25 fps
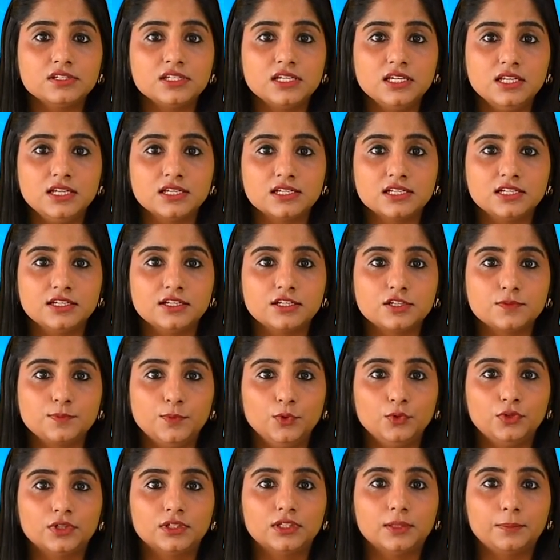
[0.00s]
seriously
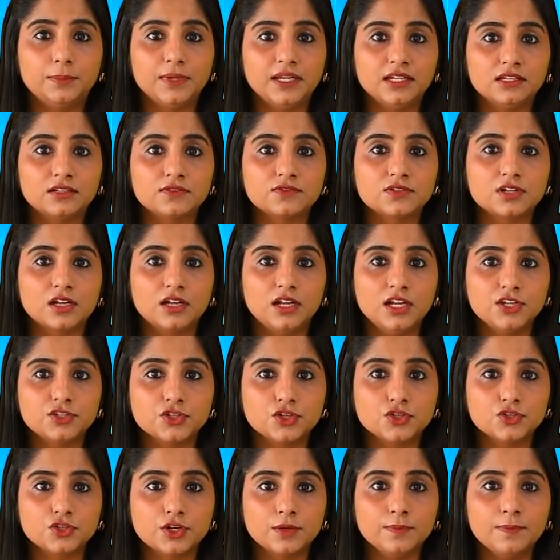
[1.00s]
disputed the plaintiff's
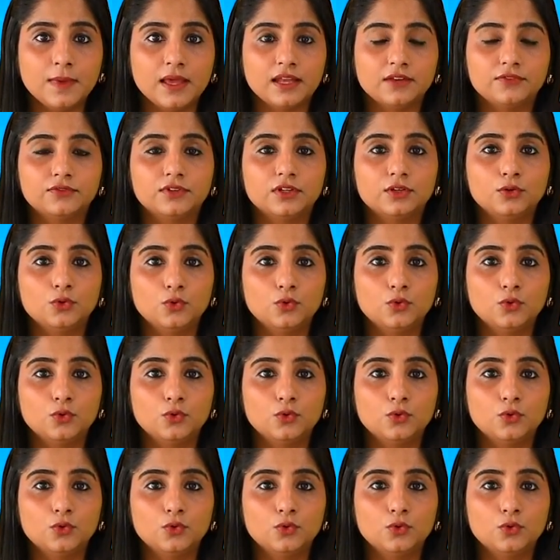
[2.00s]
relationship and if